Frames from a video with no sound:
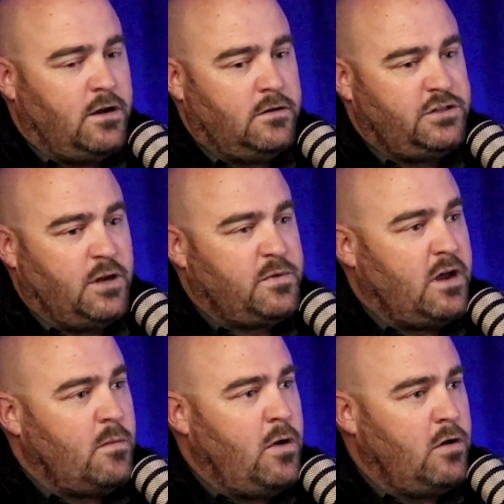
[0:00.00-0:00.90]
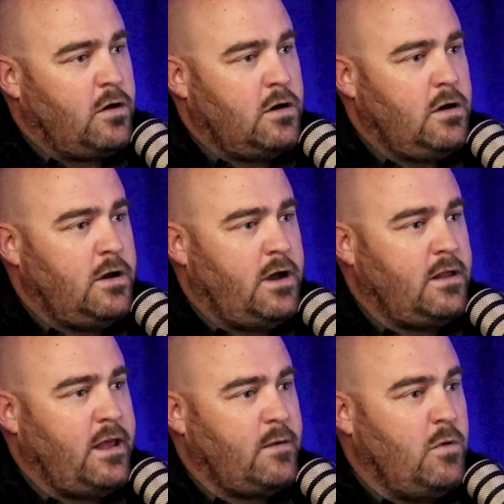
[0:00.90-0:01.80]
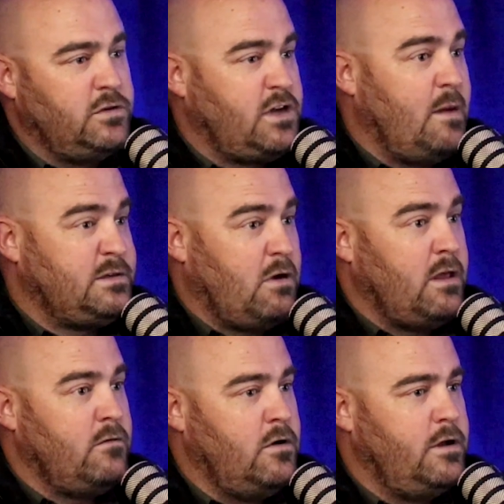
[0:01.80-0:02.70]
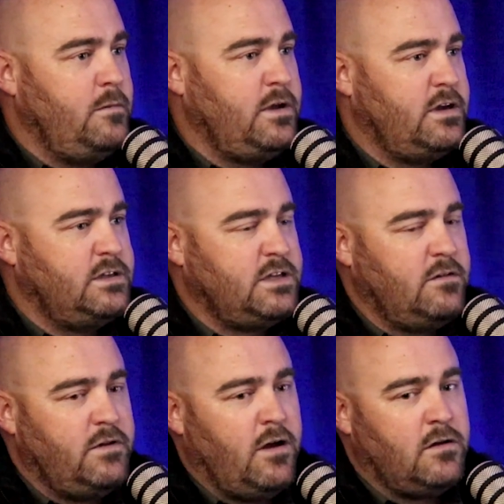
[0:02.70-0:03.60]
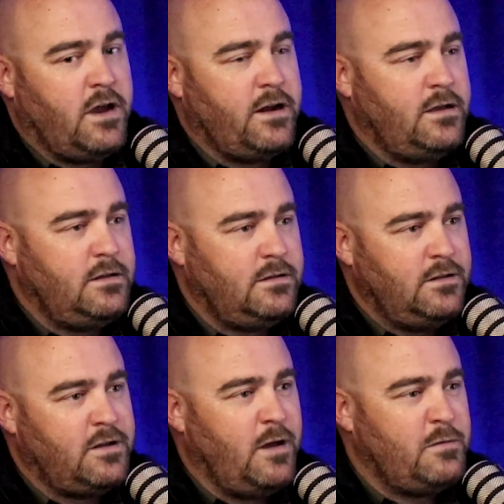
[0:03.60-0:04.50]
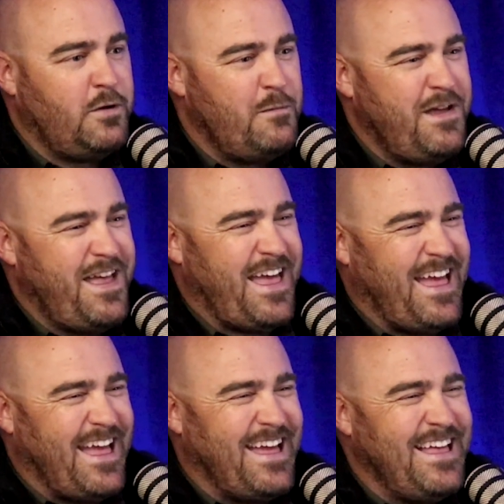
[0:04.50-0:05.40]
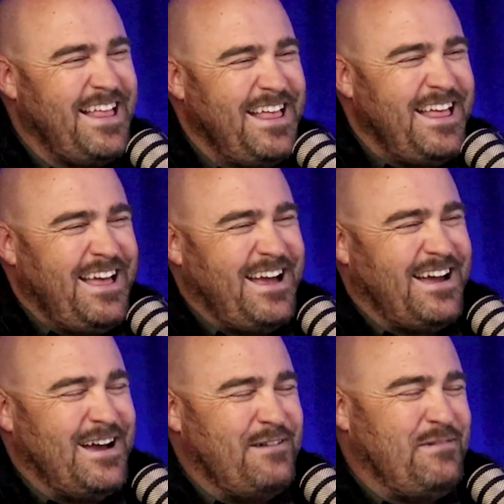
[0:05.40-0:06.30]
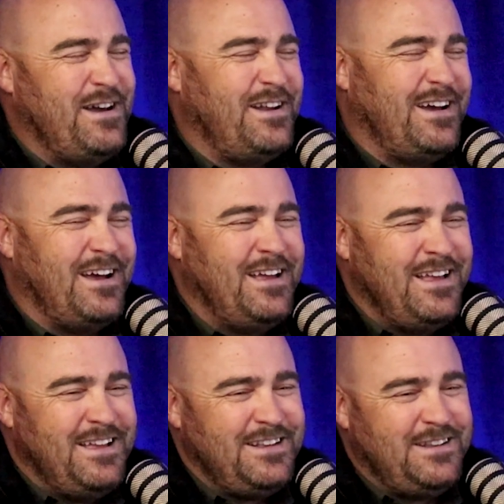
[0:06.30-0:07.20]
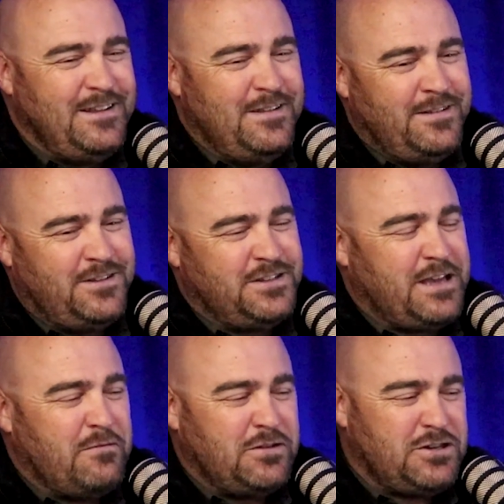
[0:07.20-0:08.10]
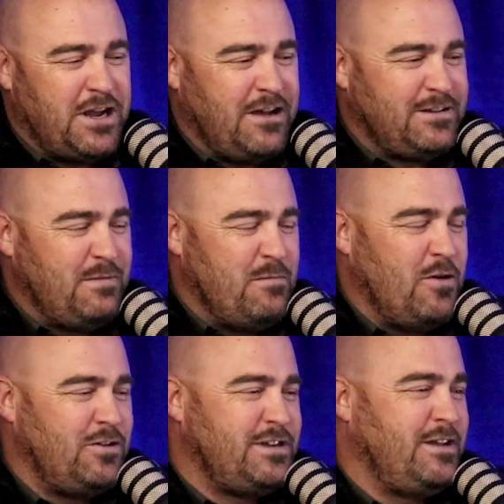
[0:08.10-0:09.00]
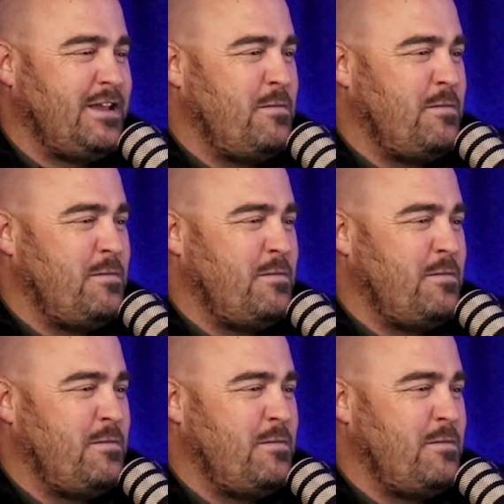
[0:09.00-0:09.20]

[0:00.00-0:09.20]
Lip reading: jumped on a motor like most cops probably would, because we all kind of look up to him. Yeah. But just giving a shout out to my motors out there.